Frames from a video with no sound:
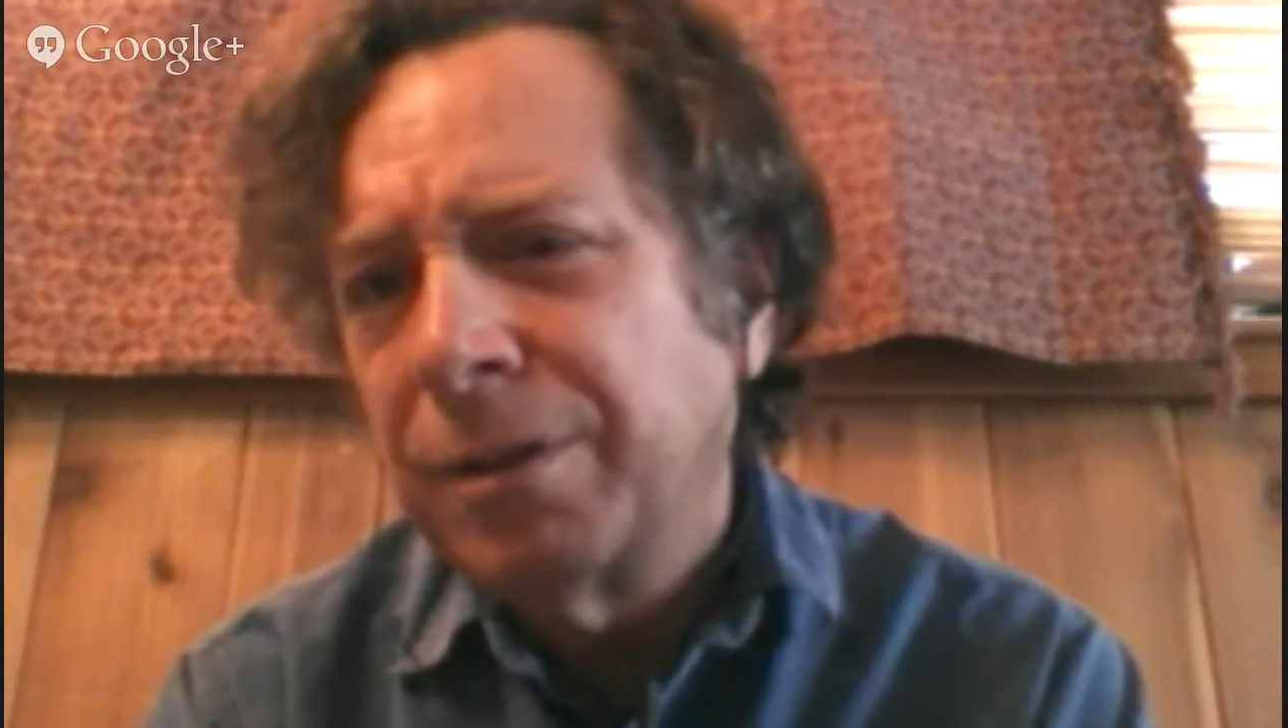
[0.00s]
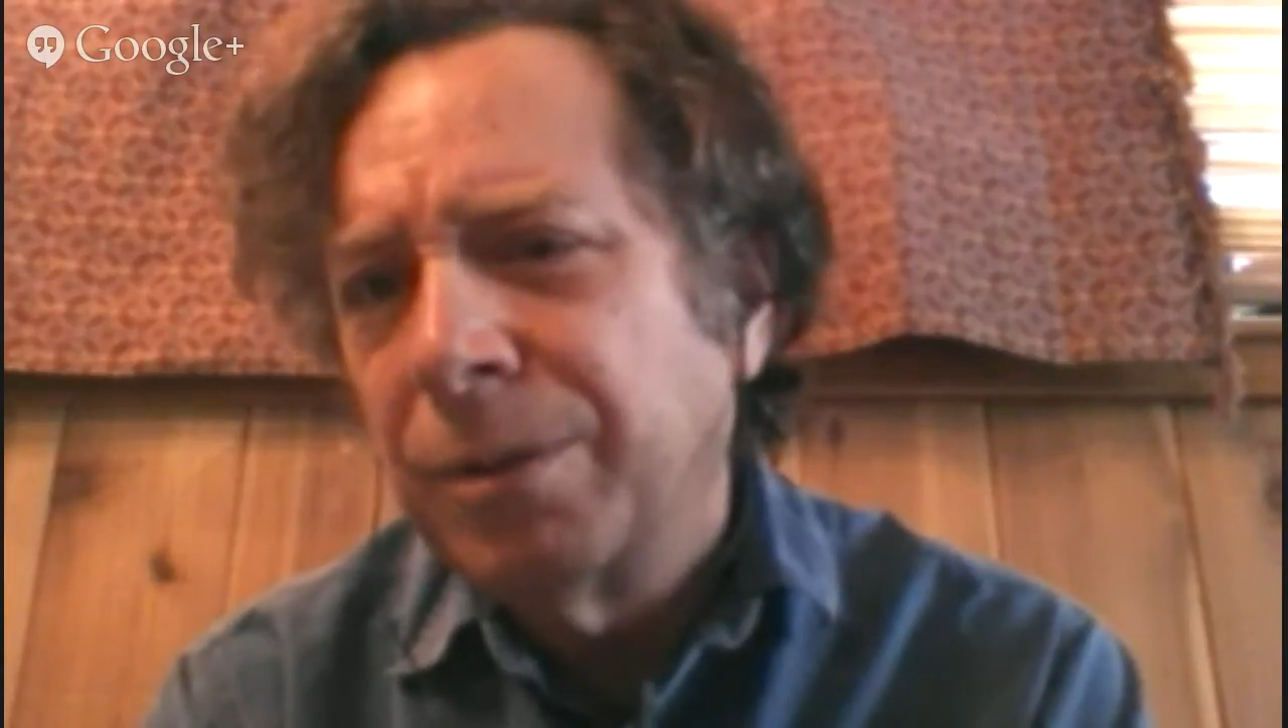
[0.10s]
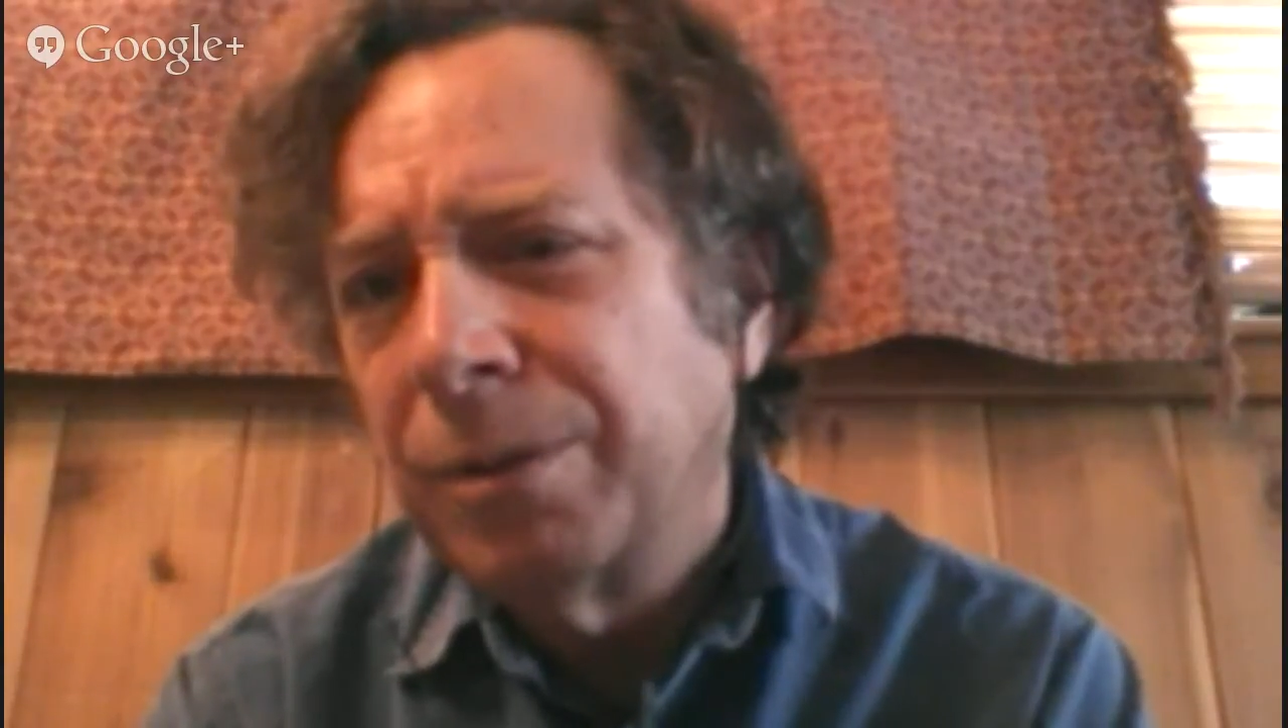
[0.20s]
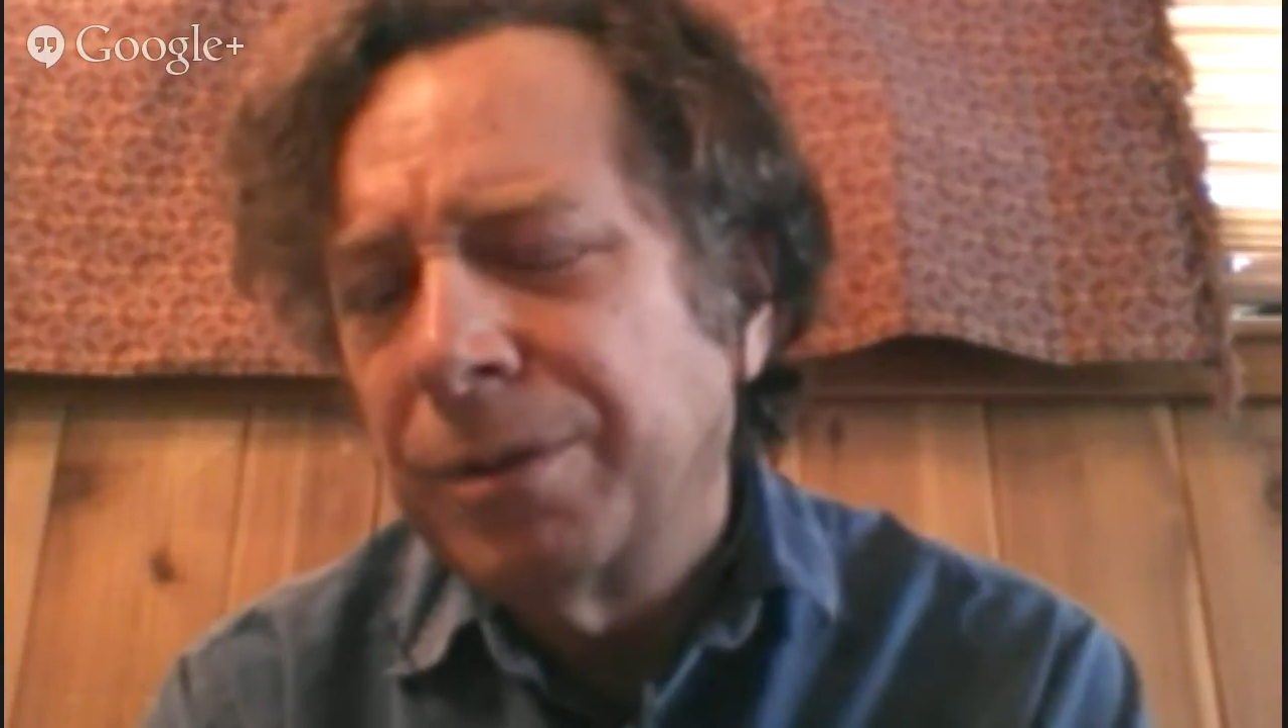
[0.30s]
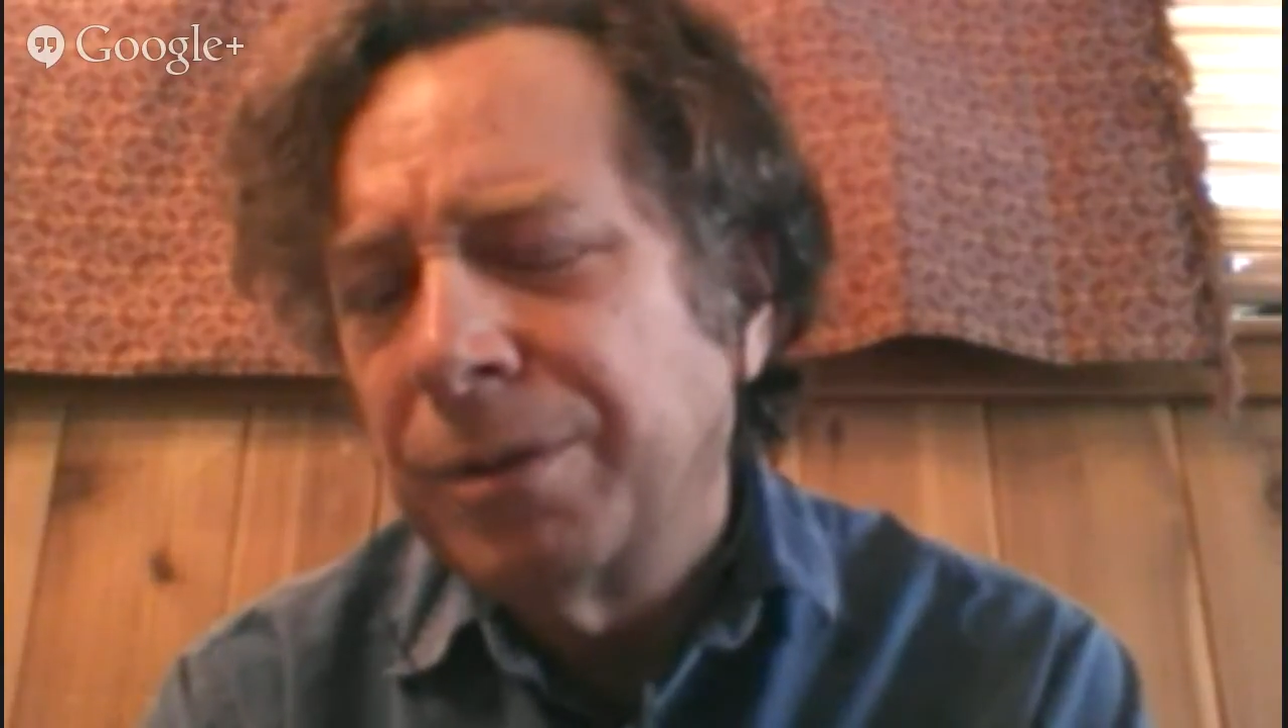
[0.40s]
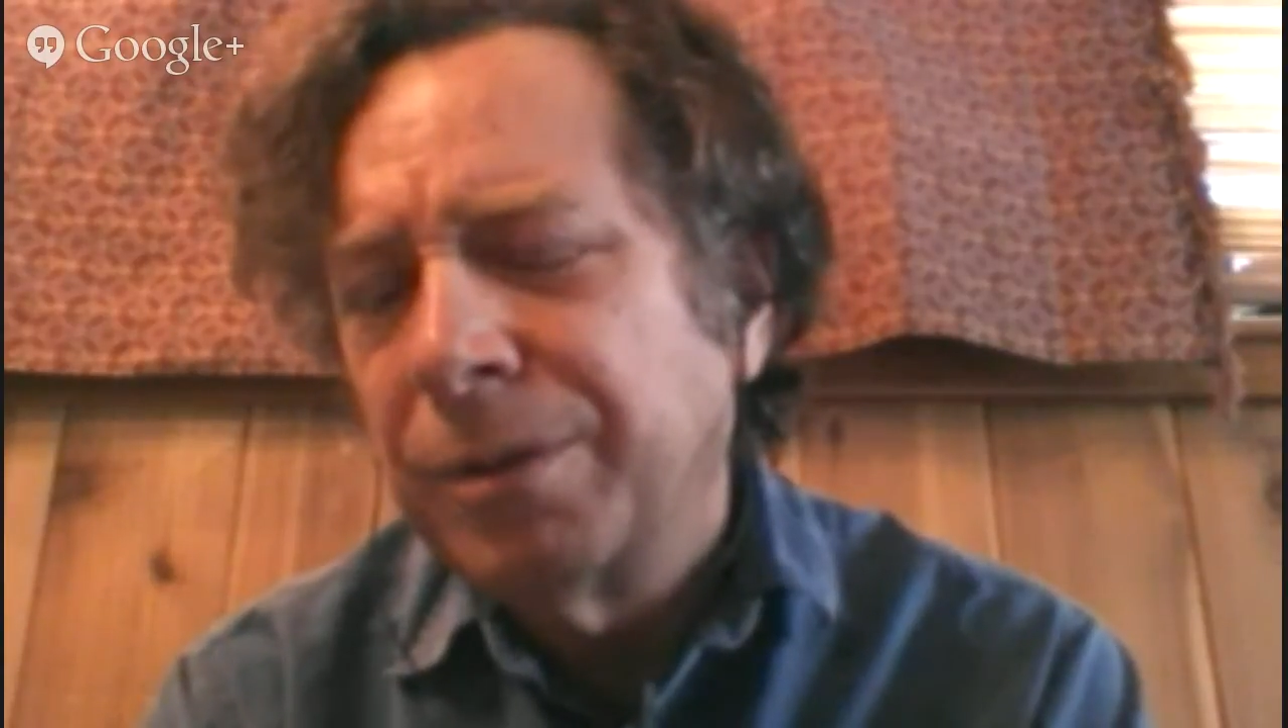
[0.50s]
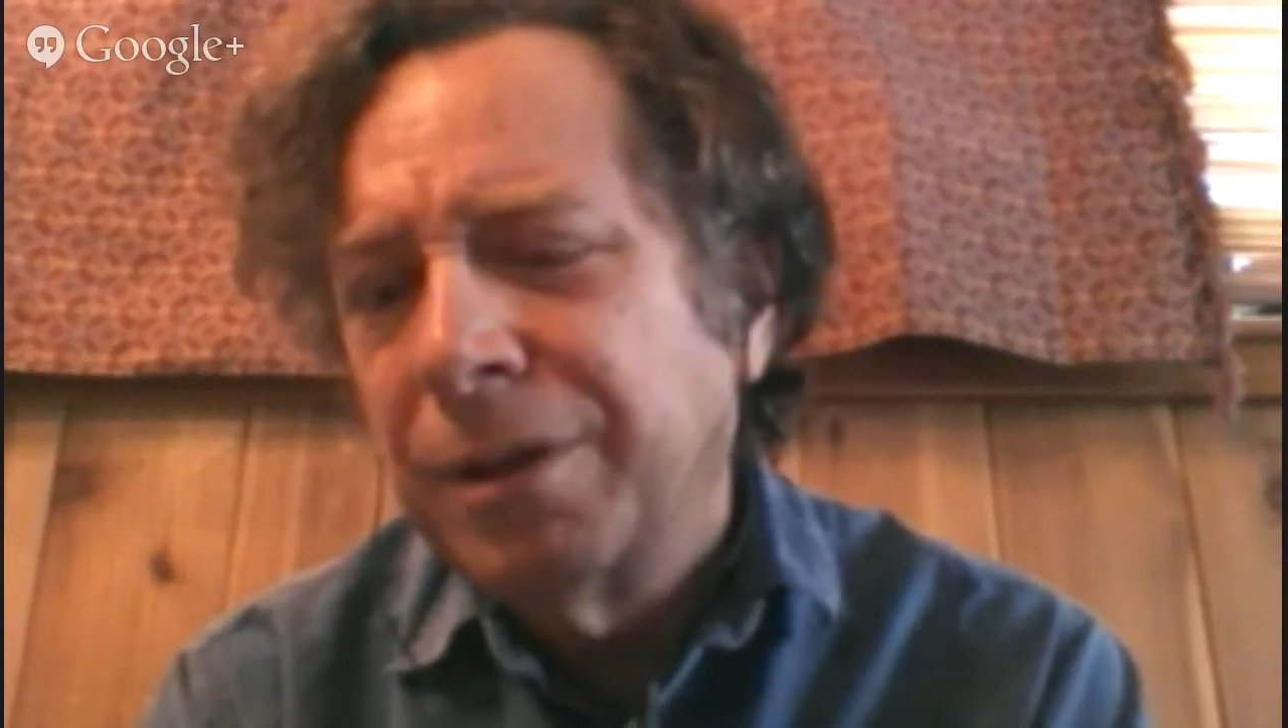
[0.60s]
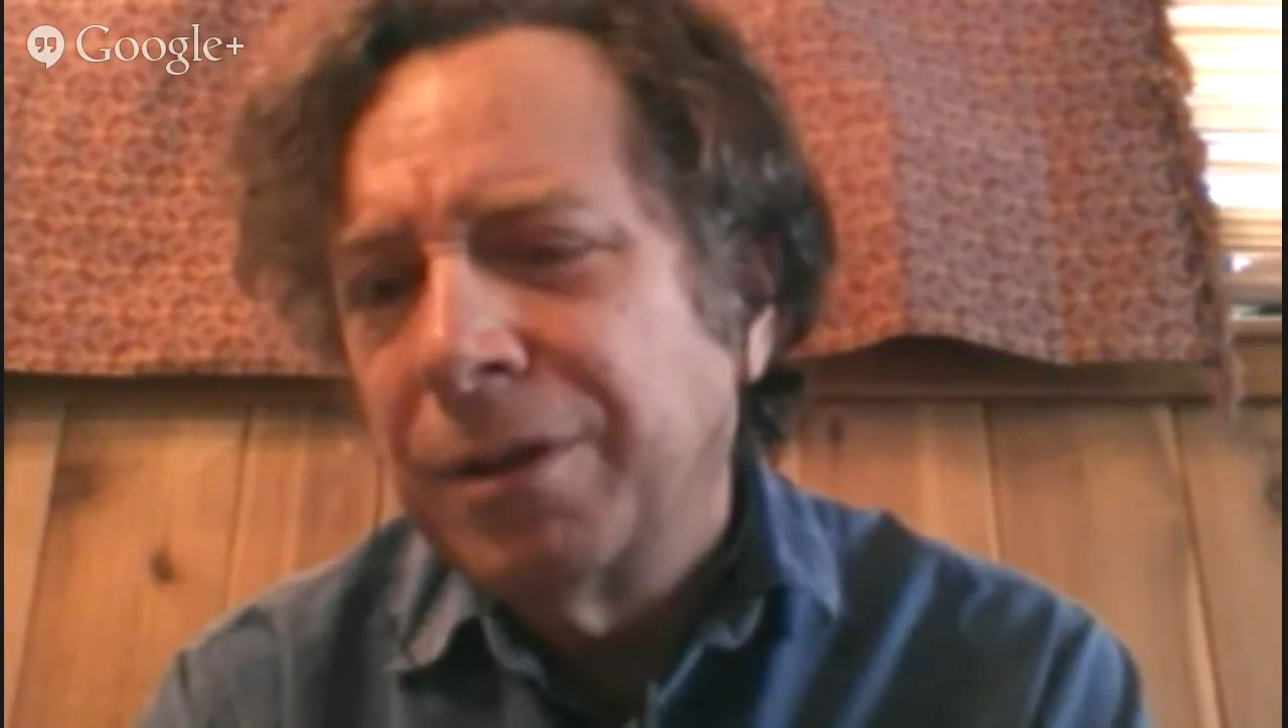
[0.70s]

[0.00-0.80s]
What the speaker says: own